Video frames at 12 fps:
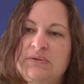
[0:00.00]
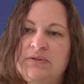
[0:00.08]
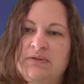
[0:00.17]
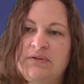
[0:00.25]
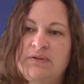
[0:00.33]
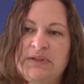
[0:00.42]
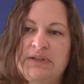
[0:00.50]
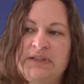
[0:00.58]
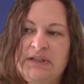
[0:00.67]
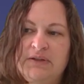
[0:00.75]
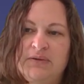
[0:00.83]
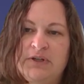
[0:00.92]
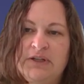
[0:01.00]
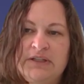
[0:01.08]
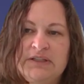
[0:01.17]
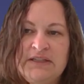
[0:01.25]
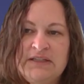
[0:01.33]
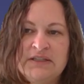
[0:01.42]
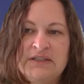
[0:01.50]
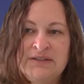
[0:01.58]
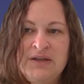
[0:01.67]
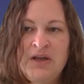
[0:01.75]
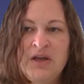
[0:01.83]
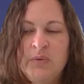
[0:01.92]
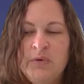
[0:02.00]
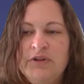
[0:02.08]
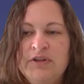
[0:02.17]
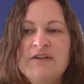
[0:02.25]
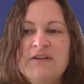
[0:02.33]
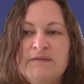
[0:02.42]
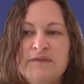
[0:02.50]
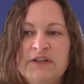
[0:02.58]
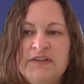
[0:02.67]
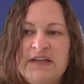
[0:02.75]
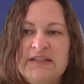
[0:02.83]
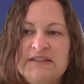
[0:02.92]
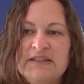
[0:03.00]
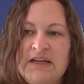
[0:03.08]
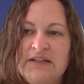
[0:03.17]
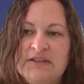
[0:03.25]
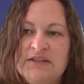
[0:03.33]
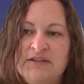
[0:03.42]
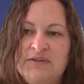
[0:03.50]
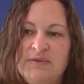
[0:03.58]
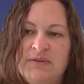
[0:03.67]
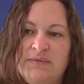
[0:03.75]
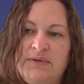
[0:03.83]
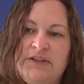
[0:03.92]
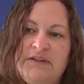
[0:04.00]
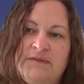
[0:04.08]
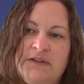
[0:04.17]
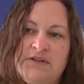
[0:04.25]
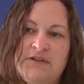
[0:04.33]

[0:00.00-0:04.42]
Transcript: your 3D orientation where you can convert that sketch into a 3D